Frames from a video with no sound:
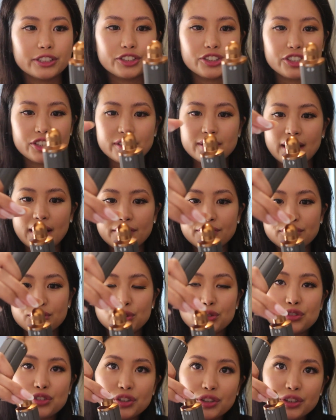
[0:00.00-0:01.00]
you just have
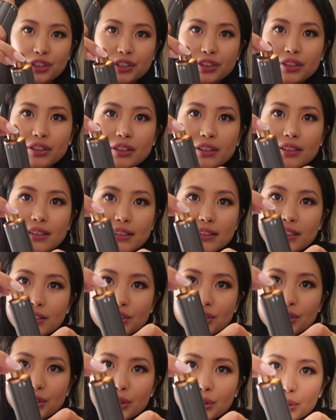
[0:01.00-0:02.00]
to turn
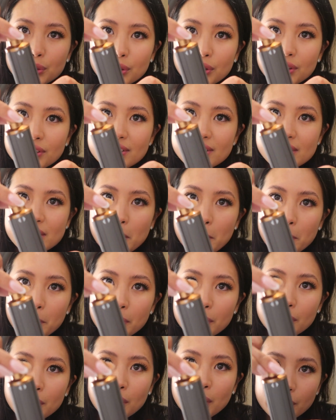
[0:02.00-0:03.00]
this cool tip
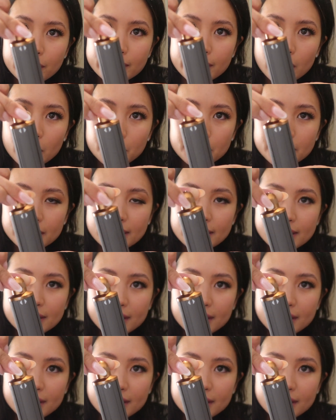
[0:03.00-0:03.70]
on the opposite